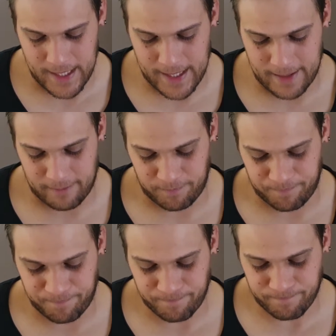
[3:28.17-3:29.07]

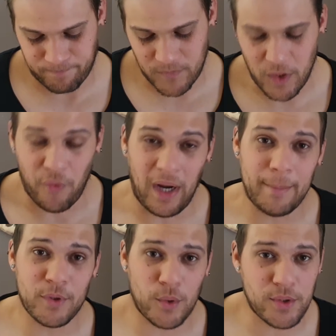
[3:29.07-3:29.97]

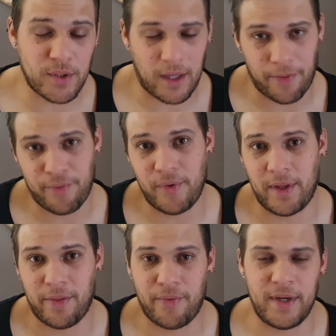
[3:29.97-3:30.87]
Rams also now
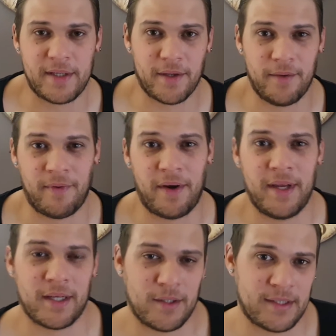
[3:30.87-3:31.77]
3-3, so very
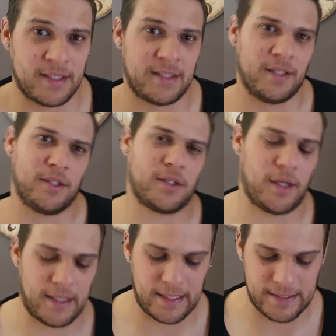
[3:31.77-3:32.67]
inconsistent to
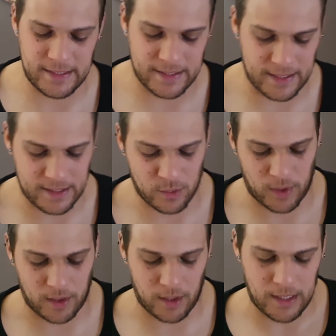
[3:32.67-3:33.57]
start their season as
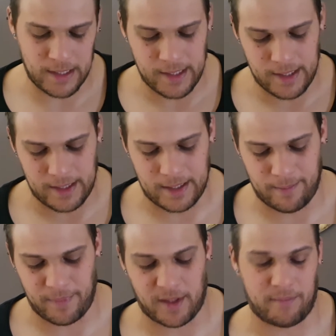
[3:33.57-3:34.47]
well.
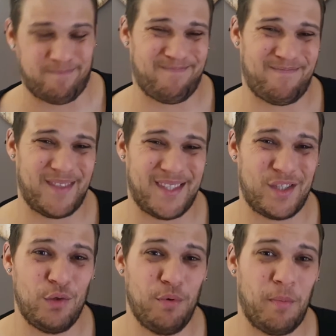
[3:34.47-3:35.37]
The
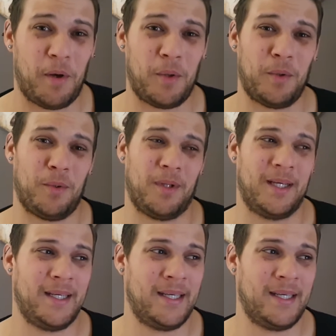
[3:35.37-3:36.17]
Super Bowl